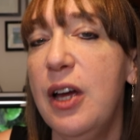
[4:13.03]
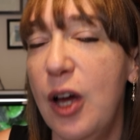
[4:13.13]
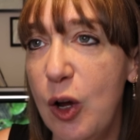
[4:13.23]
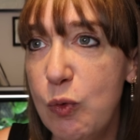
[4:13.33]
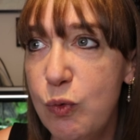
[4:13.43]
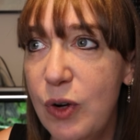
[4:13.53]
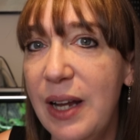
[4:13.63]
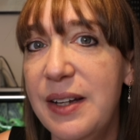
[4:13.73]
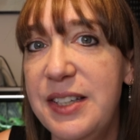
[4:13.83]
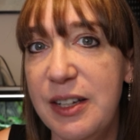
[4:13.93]
a
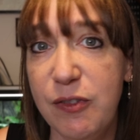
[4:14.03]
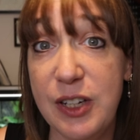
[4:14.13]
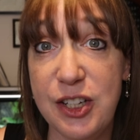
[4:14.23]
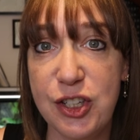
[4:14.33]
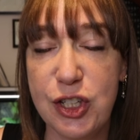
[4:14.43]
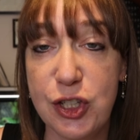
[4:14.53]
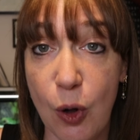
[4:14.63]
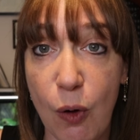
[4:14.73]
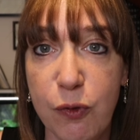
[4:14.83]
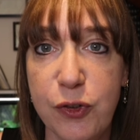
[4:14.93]
relatively
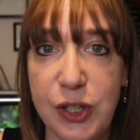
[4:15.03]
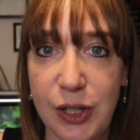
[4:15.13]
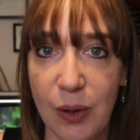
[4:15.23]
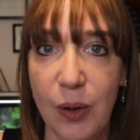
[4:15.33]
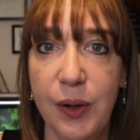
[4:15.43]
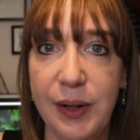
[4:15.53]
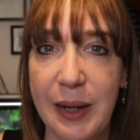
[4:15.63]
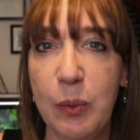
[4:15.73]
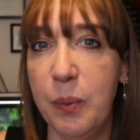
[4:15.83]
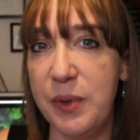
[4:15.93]
soft yarn,
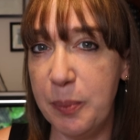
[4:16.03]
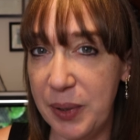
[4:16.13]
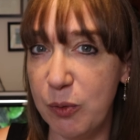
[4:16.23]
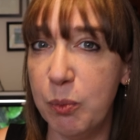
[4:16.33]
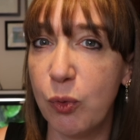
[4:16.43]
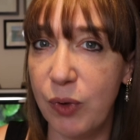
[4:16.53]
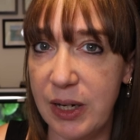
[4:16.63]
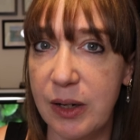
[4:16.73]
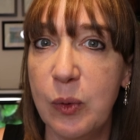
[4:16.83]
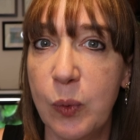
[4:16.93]
like one with a bit of
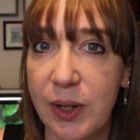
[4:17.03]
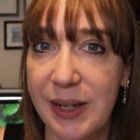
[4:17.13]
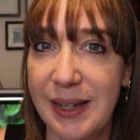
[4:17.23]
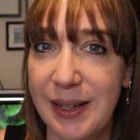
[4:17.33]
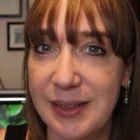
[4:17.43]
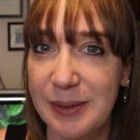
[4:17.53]
merino wool in it.